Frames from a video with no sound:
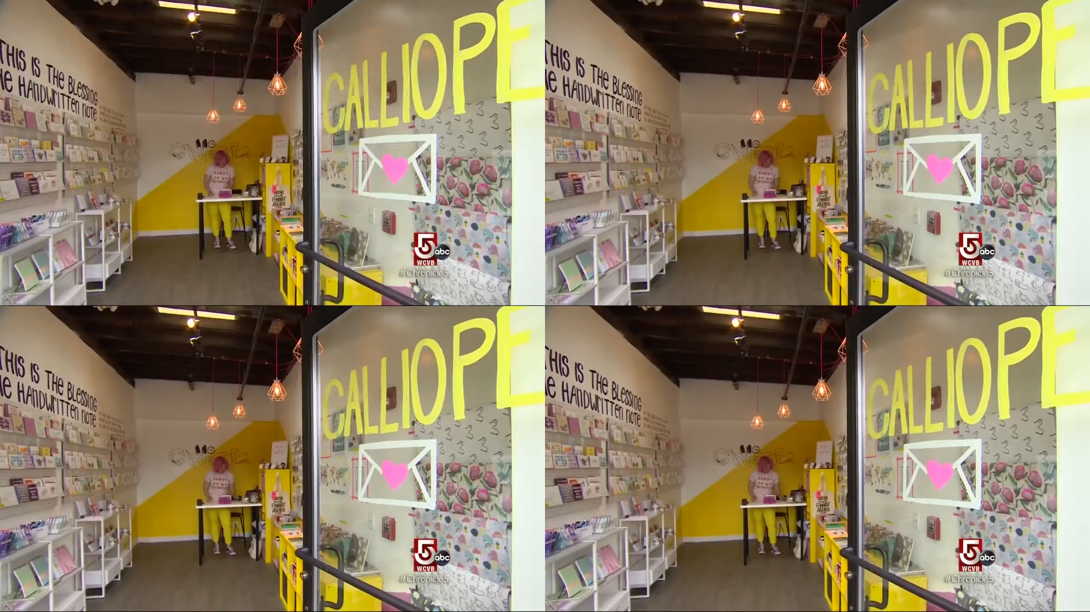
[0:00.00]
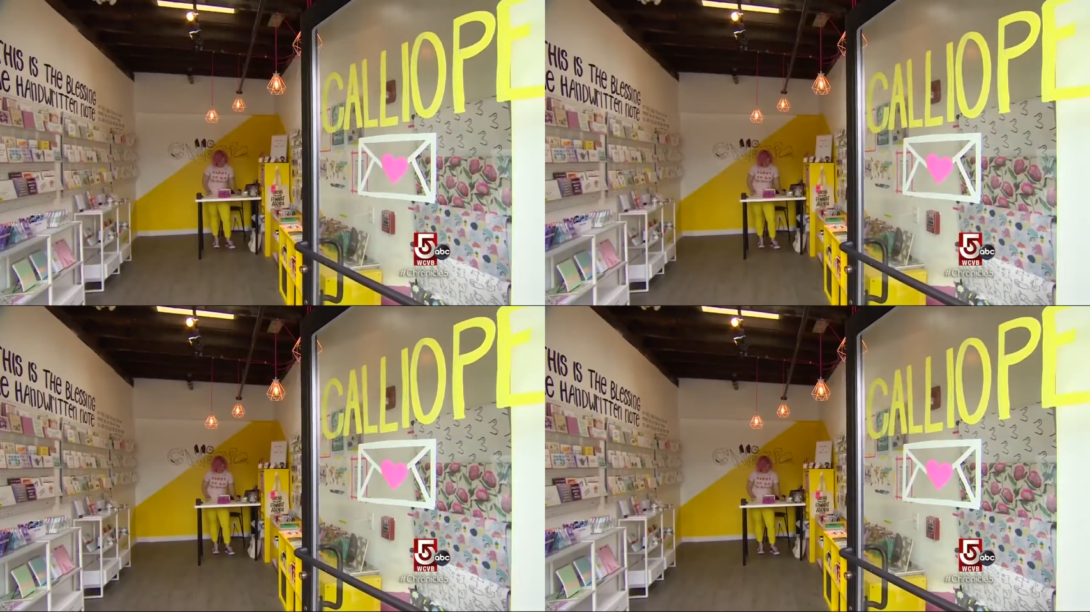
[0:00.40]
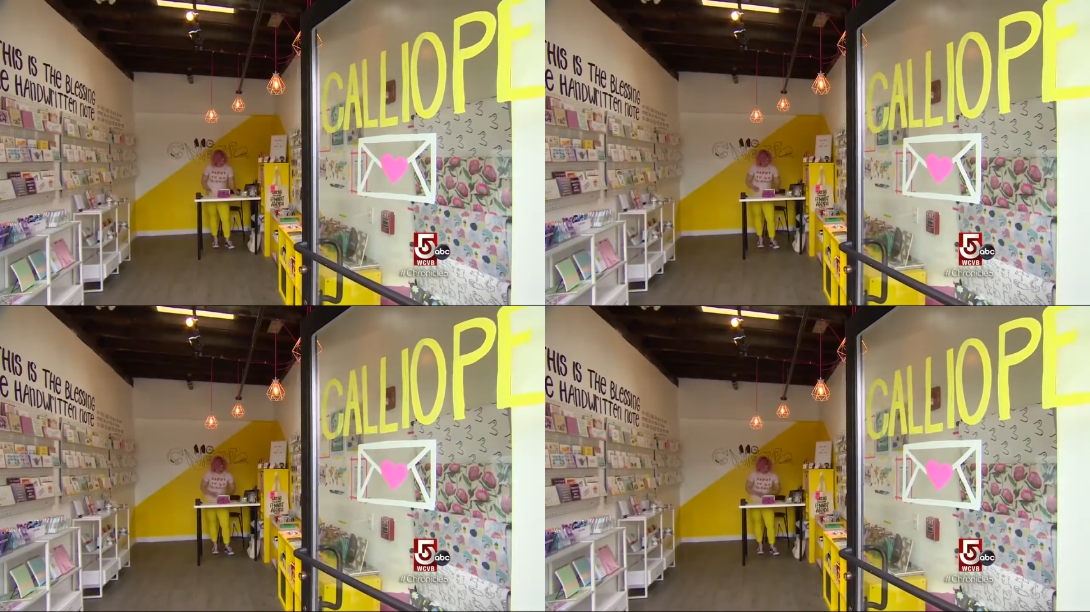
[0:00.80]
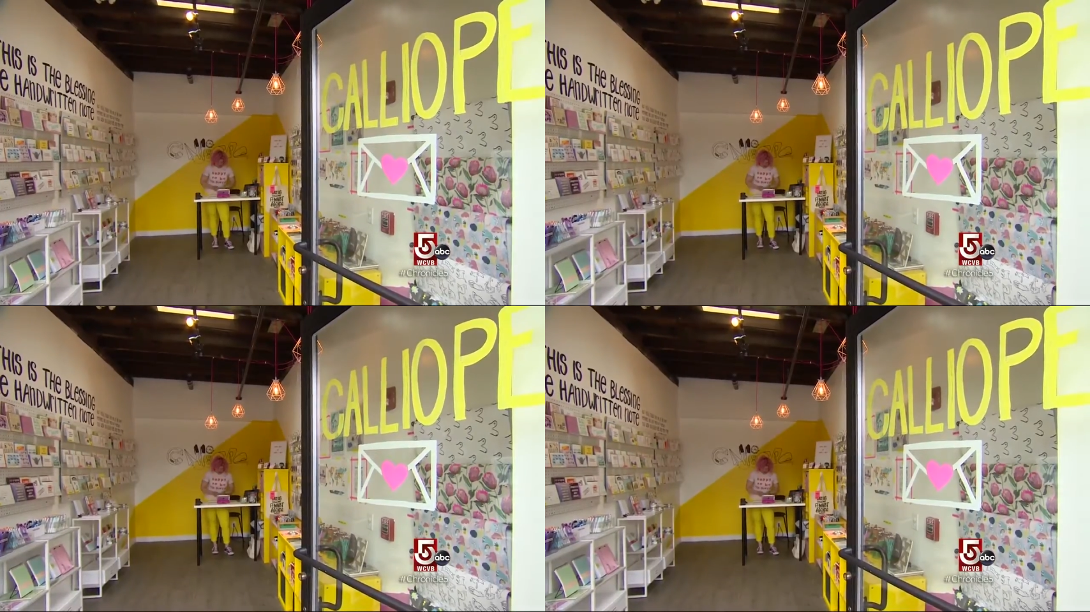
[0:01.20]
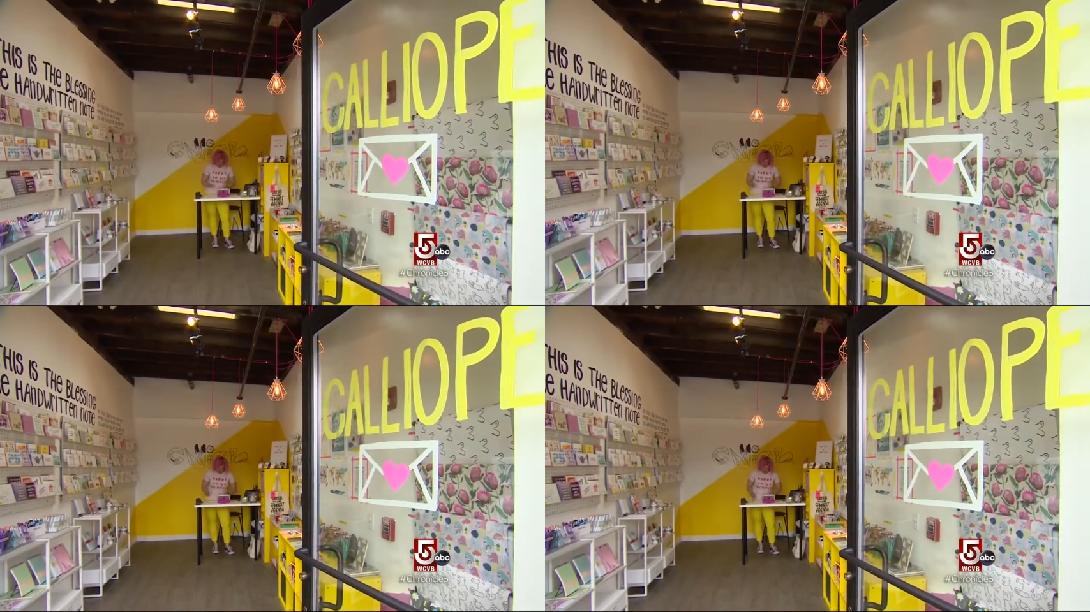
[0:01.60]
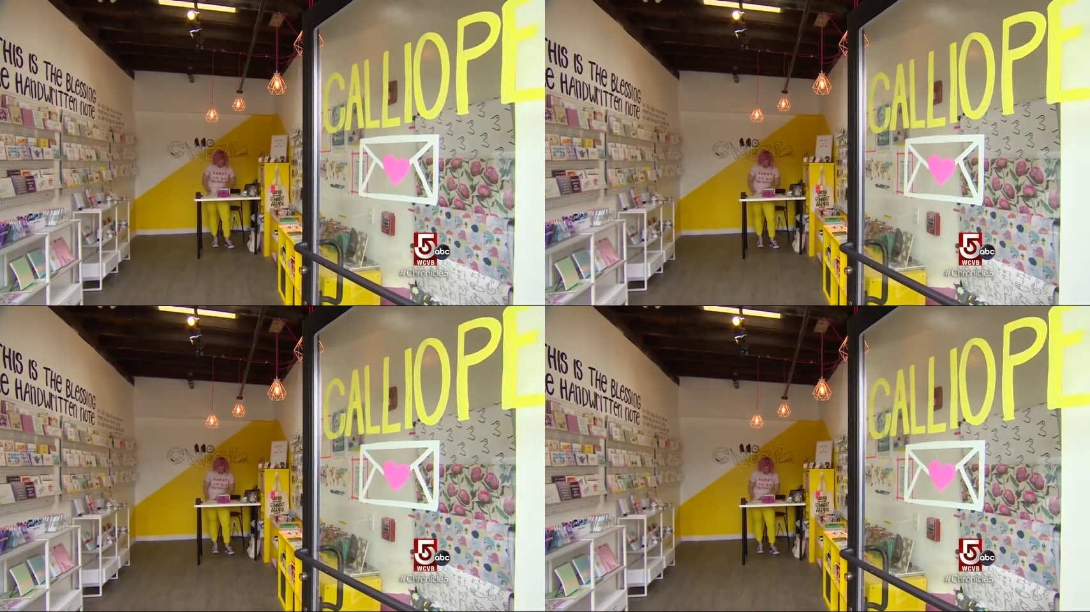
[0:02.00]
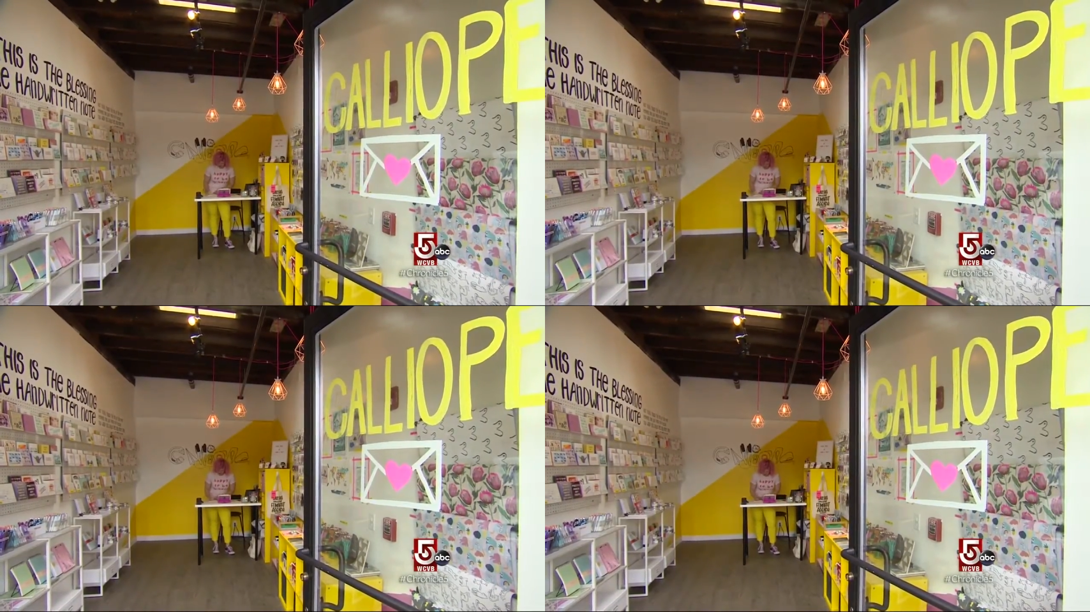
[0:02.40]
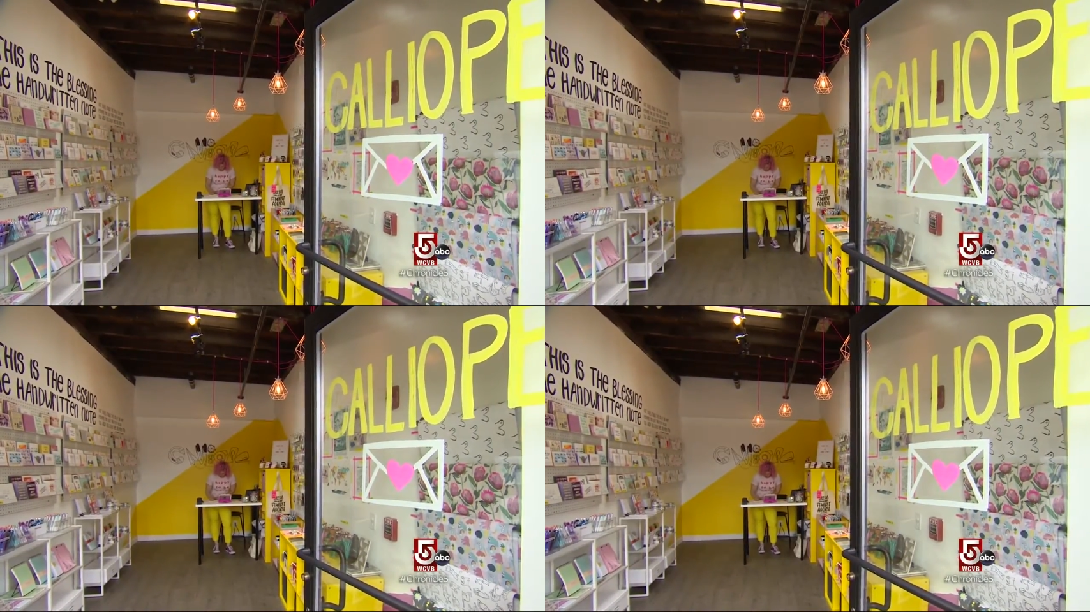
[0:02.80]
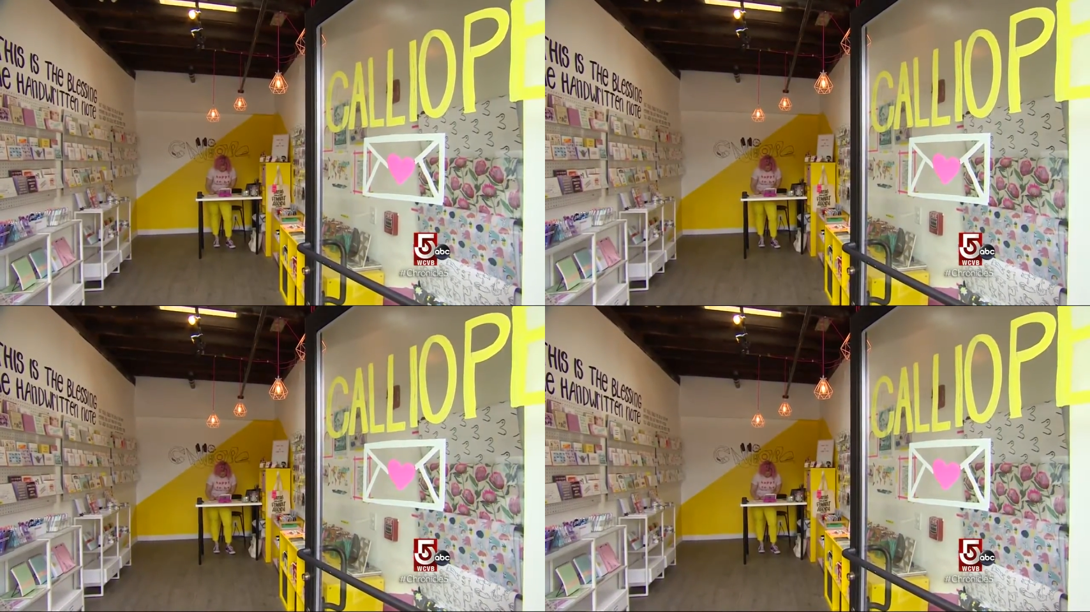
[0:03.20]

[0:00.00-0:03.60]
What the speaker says: (no speaker visible)